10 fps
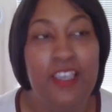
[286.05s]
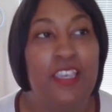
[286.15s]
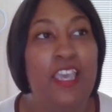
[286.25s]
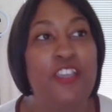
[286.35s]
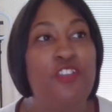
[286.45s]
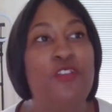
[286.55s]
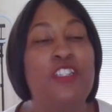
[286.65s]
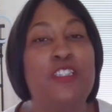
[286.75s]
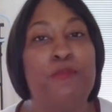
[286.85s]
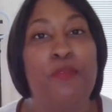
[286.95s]
Can you
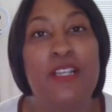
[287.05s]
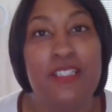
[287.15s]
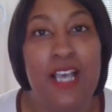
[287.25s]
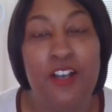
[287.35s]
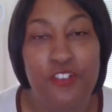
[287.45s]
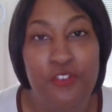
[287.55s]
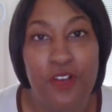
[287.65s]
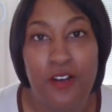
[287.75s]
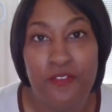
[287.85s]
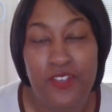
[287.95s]
express how you
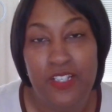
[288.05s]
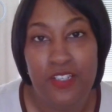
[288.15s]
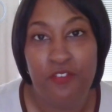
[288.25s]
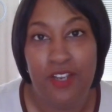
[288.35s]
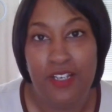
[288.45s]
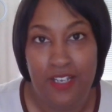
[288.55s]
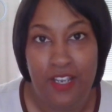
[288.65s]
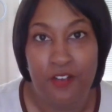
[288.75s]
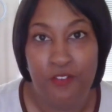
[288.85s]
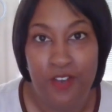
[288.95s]
are feeling right
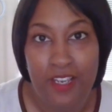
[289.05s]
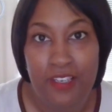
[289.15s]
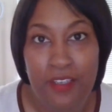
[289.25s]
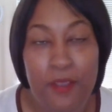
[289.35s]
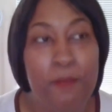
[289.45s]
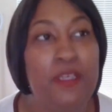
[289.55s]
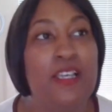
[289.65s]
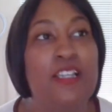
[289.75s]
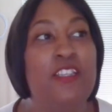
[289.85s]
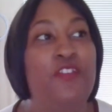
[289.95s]
now, right?
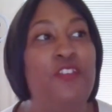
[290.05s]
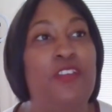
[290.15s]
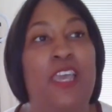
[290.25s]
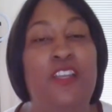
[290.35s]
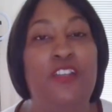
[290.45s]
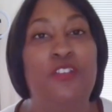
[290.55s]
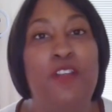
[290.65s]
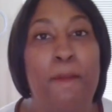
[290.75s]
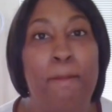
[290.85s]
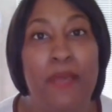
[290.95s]
Because if you can't do
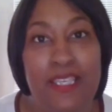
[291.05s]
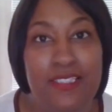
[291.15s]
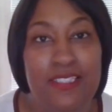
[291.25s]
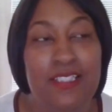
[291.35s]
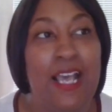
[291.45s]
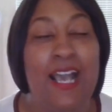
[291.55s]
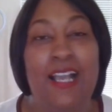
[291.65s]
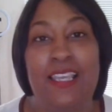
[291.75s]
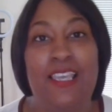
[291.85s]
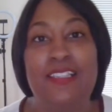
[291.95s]
the basics, I
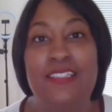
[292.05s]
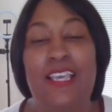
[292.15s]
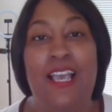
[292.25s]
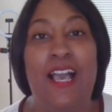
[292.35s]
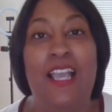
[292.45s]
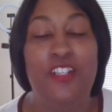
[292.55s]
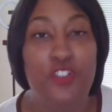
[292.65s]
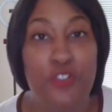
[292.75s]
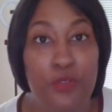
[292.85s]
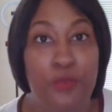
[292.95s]
can't say I
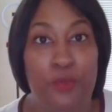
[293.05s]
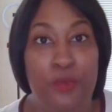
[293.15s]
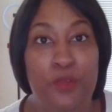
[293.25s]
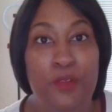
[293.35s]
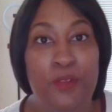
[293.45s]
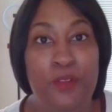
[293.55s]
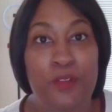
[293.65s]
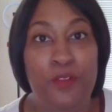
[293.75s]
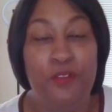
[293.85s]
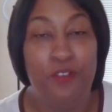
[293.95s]
do,
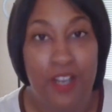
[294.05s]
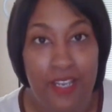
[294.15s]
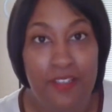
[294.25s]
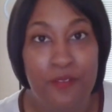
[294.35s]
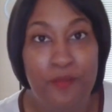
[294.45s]
right?